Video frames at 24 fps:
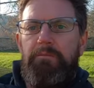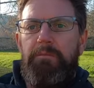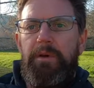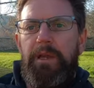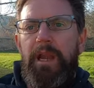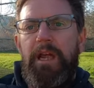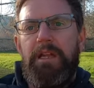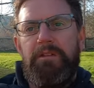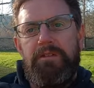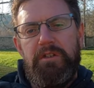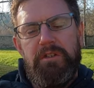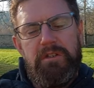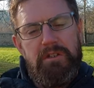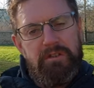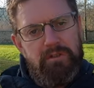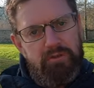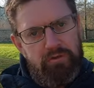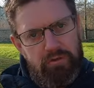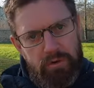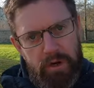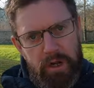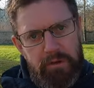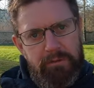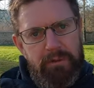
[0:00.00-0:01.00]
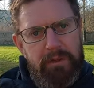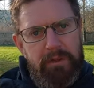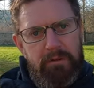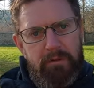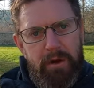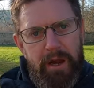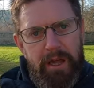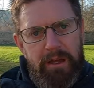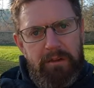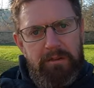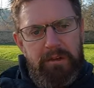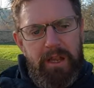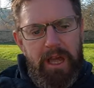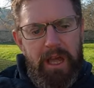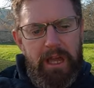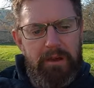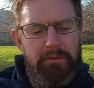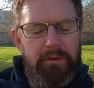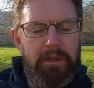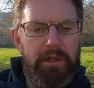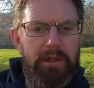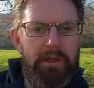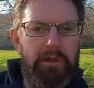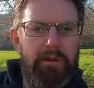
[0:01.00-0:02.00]
but actually just driving around,
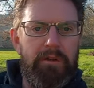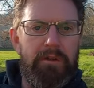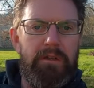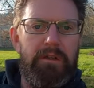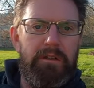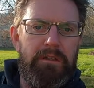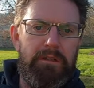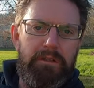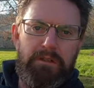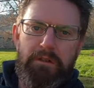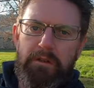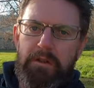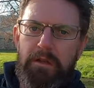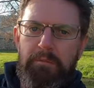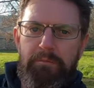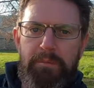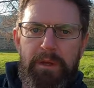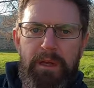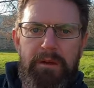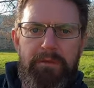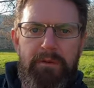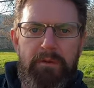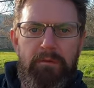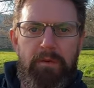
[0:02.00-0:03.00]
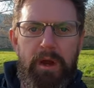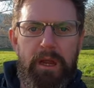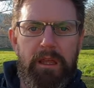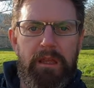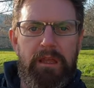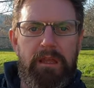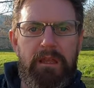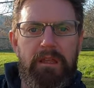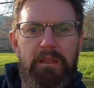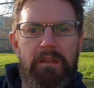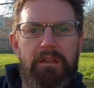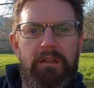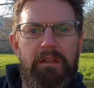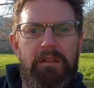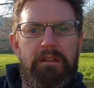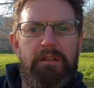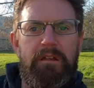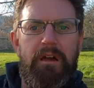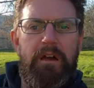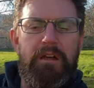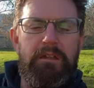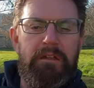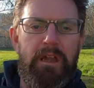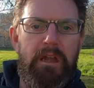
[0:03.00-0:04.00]
having a look, doing a bit of a recce,
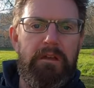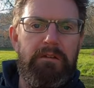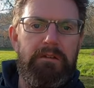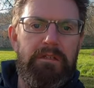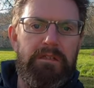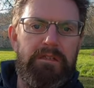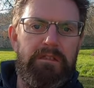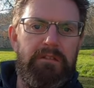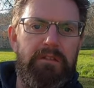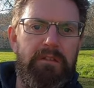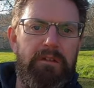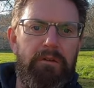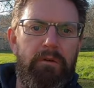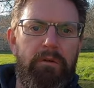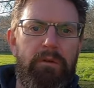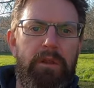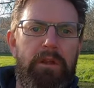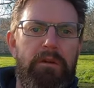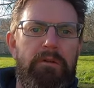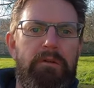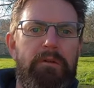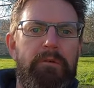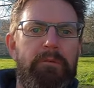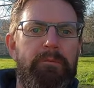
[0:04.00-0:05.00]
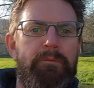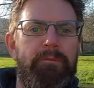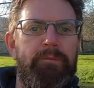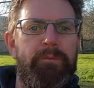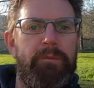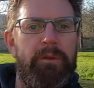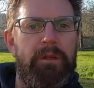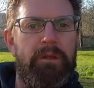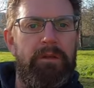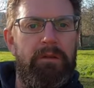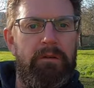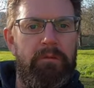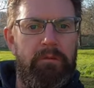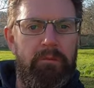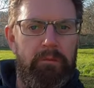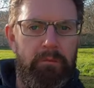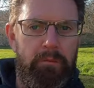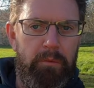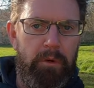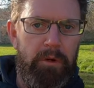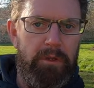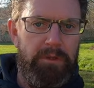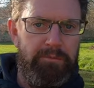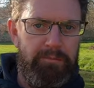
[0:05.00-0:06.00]
I noticed that although
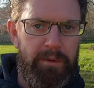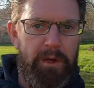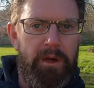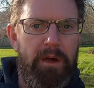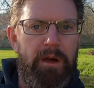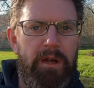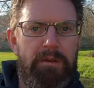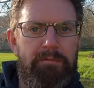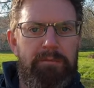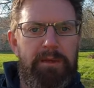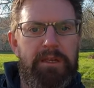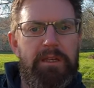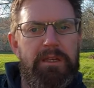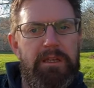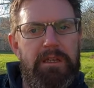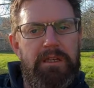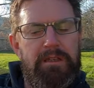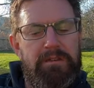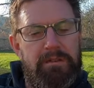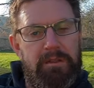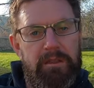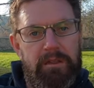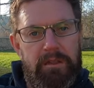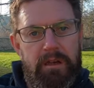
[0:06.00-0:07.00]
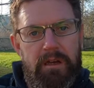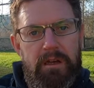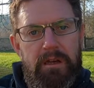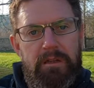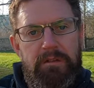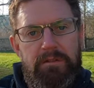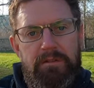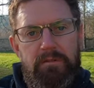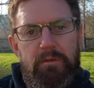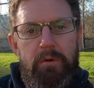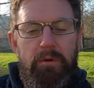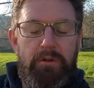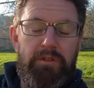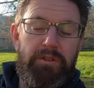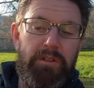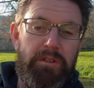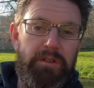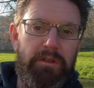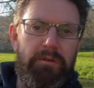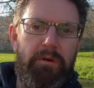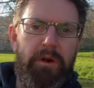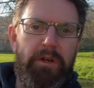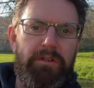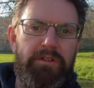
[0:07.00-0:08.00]
what's behind me is the castle, or,
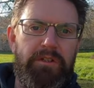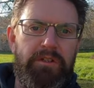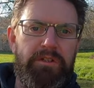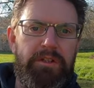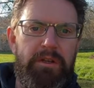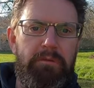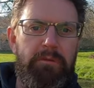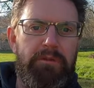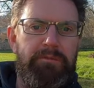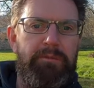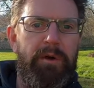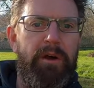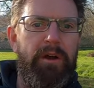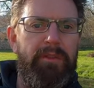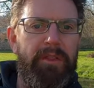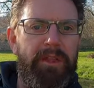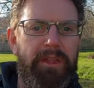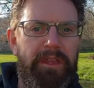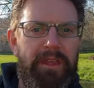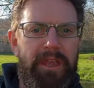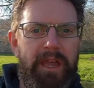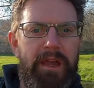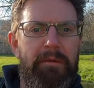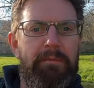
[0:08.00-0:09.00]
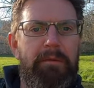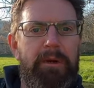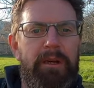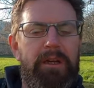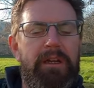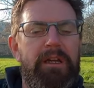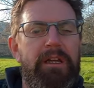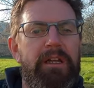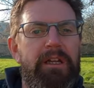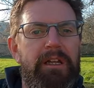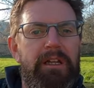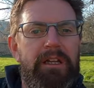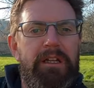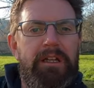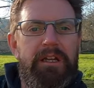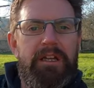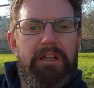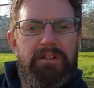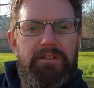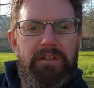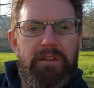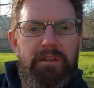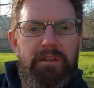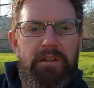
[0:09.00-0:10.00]
should, or I should say what's behind the camera
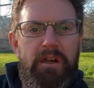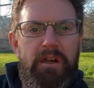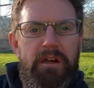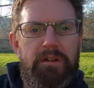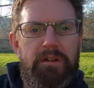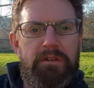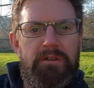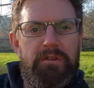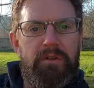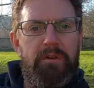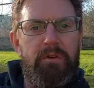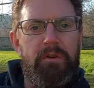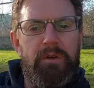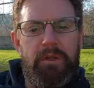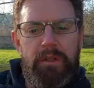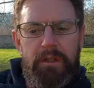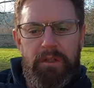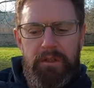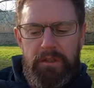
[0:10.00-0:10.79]
is the castle,